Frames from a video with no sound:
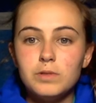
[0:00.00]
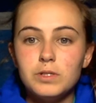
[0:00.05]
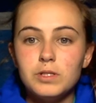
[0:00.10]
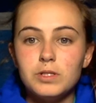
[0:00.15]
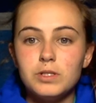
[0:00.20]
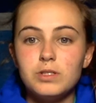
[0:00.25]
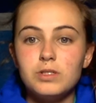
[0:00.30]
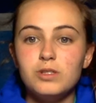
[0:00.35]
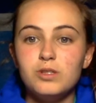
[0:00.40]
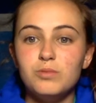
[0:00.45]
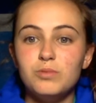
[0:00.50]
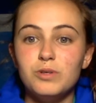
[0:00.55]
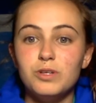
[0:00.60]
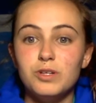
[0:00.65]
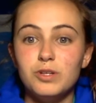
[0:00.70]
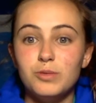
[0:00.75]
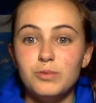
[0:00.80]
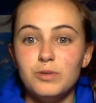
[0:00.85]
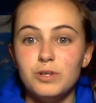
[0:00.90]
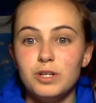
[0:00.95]
which are super
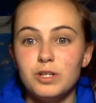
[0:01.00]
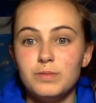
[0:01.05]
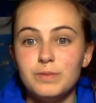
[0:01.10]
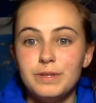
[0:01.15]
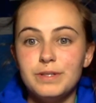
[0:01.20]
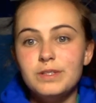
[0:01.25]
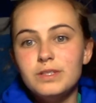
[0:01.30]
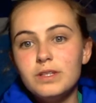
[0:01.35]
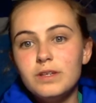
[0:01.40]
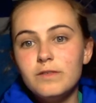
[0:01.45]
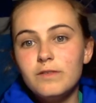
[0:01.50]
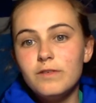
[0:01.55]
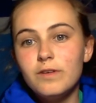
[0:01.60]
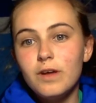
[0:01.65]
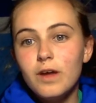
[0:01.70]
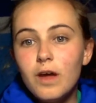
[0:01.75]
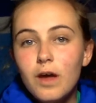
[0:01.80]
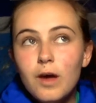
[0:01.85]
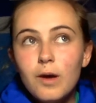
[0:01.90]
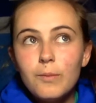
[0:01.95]
duper expensive
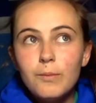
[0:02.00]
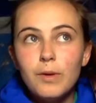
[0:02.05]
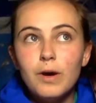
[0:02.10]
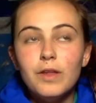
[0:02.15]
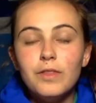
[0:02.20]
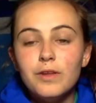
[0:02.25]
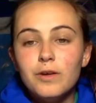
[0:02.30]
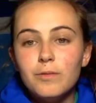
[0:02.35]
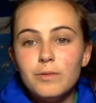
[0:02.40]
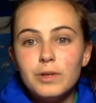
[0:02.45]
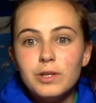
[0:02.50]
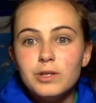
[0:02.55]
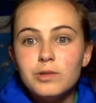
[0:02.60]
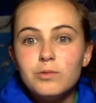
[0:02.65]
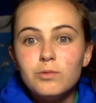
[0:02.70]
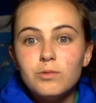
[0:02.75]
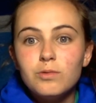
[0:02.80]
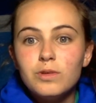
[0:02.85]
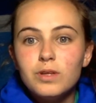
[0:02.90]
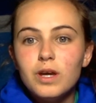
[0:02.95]
but they're really
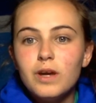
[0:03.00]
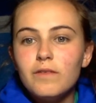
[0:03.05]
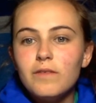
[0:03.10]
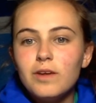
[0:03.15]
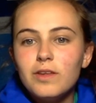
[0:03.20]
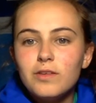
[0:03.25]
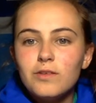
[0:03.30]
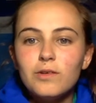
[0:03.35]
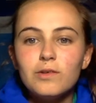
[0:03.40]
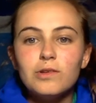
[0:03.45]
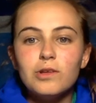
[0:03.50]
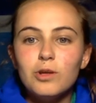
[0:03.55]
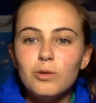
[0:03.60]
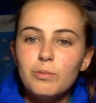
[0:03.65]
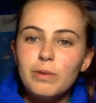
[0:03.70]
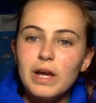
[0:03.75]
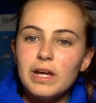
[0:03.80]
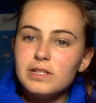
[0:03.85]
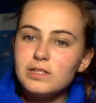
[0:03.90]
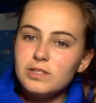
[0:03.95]
cool they have like their own little
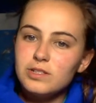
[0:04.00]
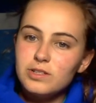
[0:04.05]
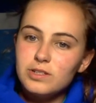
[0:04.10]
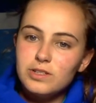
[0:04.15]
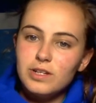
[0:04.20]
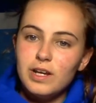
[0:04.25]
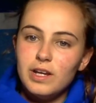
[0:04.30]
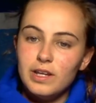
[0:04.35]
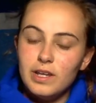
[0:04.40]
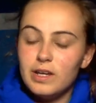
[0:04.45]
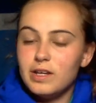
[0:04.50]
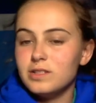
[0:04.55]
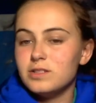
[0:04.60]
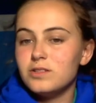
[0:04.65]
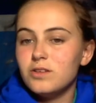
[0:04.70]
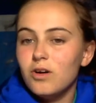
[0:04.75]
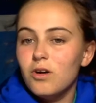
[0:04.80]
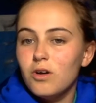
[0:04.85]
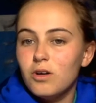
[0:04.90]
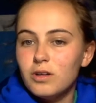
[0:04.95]
pasture and like a
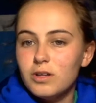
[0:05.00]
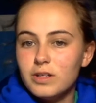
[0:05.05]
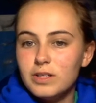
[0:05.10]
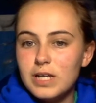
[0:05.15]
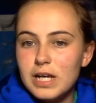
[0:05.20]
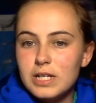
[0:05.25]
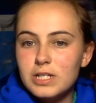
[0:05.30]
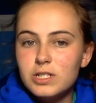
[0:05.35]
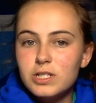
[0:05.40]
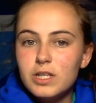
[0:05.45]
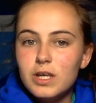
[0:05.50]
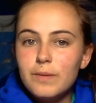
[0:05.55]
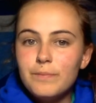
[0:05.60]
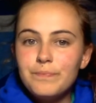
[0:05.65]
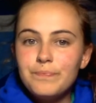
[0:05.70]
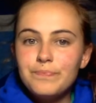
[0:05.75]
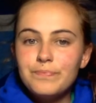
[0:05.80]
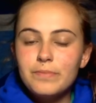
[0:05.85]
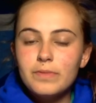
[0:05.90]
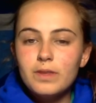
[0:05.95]
stall attached to
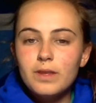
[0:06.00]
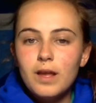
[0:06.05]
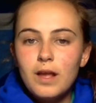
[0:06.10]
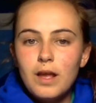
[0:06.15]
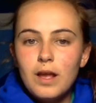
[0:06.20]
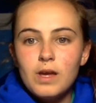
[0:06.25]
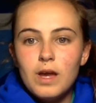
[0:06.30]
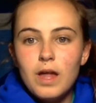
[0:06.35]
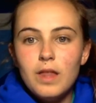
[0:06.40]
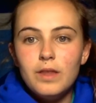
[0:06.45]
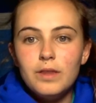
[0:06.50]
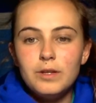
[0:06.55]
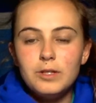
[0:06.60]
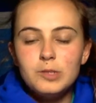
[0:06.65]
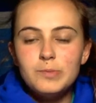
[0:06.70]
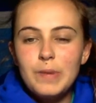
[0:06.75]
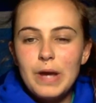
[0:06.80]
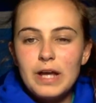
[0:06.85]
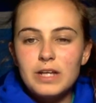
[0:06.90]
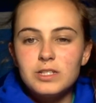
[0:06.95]
them and then
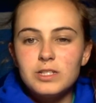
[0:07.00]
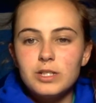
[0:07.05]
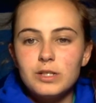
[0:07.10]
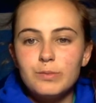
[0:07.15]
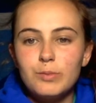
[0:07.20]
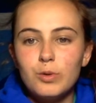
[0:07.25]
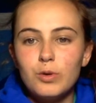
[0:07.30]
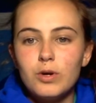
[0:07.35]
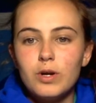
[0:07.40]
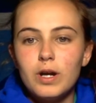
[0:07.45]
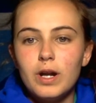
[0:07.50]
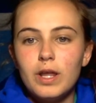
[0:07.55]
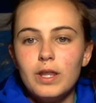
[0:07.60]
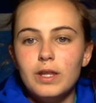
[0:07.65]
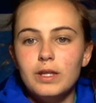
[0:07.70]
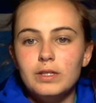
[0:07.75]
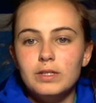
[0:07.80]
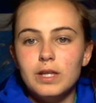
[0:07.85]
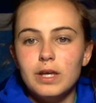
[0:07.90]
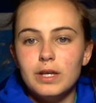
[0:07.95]
there's pasture board and
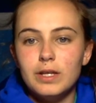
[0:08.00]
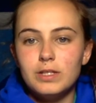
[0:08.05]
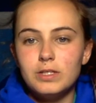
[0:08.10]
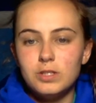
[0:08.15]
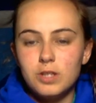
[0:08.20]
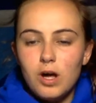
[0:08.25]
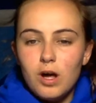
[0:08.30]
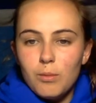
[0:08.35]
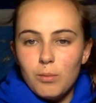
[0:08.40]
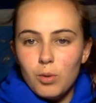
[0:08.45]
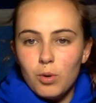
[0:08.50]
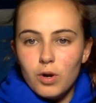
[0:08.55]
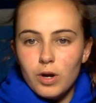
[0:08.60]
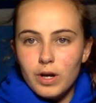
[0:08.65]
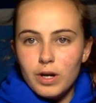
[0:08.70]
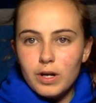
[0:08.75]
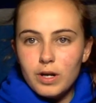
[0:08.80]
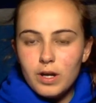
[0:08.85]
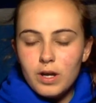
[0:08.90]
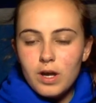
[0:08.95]
then like stall
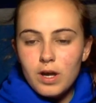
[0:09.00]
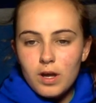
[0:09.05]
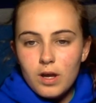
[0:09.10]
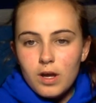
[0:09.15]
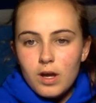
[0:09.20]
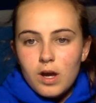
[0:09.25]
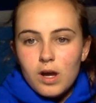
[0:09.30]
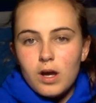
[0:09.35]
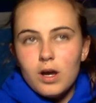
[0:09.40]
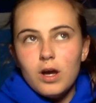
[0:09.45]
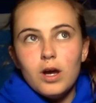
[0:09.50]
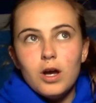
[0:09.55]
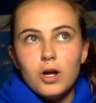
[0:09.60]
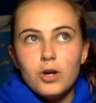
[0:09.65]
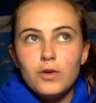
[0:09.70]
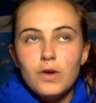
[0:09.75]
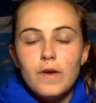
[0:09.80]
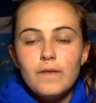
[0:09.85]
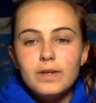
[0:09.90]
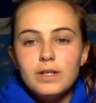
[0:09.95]
board
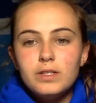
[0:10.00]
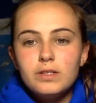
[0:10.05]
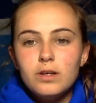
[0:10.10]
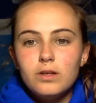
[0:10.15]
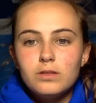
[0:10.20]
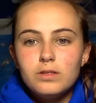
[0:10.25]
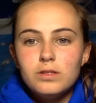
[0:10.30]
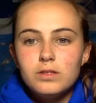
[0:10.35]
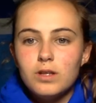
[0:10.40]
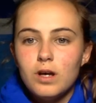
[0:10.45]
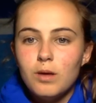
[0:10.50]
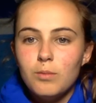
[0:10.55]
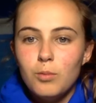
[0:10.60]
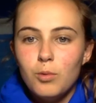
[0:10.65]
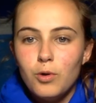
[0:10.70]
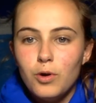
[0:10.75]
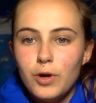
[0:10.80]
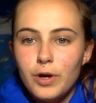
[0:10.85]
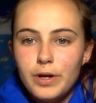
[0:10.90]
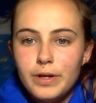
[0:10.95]
uh, gravity's on stall
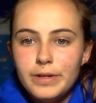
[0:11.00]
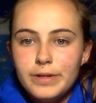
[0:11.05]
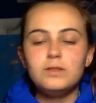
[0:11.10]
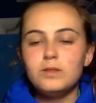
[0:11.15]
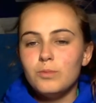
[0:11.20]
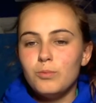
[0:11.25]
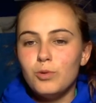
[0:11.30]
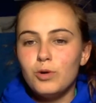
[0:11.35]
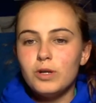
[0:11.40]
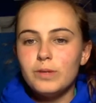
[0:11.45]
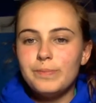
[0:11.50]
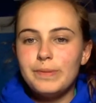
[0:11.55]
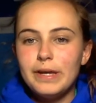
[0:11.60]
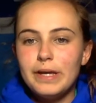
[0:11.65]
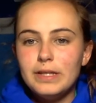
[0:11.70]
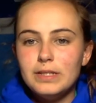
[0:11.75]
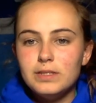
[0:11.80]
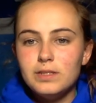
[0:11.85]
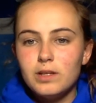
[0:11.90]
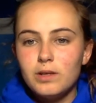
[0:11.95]
board so board
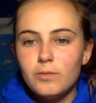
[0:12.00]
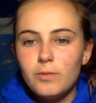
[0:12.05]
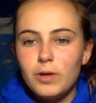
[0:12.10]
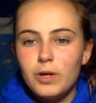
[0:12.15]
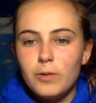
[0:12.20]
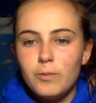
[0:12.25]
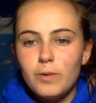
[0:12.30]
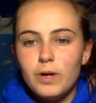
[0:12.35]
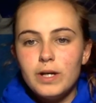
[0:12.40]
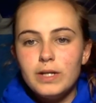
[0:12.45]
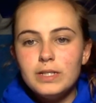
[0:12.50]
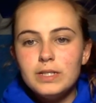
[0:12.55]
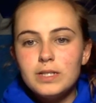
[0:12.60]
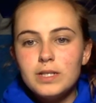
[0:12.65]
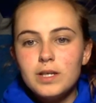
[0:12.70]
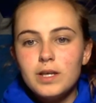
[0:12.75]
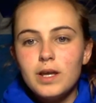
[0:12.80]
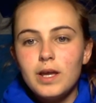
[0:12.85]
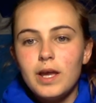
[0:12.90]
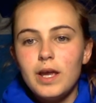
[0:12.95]
depends on what you
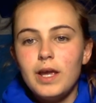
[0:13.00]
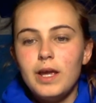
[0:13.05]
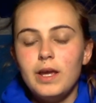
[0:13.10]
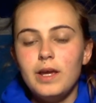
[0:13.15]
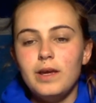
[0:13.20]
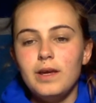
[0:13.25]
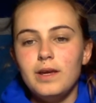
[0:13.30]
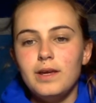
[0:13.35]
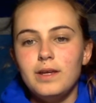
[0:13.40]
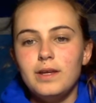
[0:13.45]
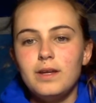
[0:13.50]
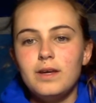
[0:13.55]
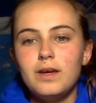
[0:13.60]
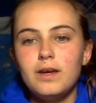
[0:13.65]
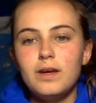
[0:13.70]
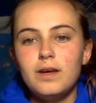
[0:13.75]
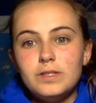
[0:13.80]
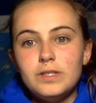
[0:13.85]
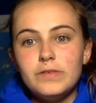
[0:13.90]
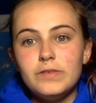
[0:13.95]
want and
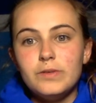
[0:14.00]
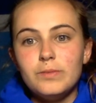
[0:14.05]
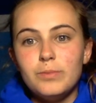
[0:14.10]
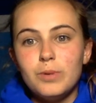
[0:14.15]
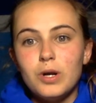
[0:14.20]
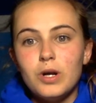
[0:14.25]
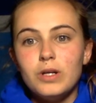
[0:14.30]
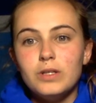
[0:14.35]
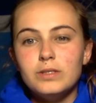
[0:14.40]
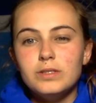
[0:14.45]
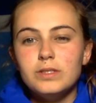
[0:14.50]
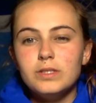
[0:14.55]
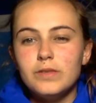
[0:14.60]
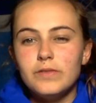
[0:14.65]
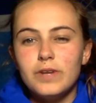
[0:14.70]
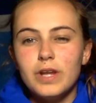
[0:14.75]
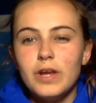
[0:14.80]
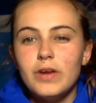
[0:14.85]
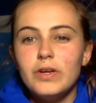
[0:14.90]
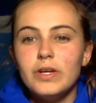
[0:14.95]
different barns
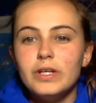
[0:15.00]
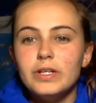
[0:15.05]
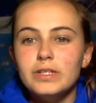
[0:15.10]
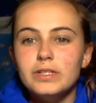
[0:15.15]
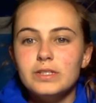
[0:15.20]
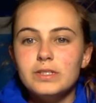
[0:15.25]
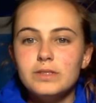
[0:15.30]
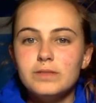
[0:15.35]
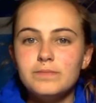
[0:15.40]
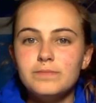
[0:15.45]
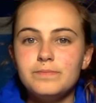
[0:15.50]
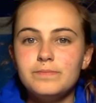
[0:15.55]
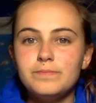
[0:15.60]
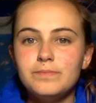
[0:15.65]
different areas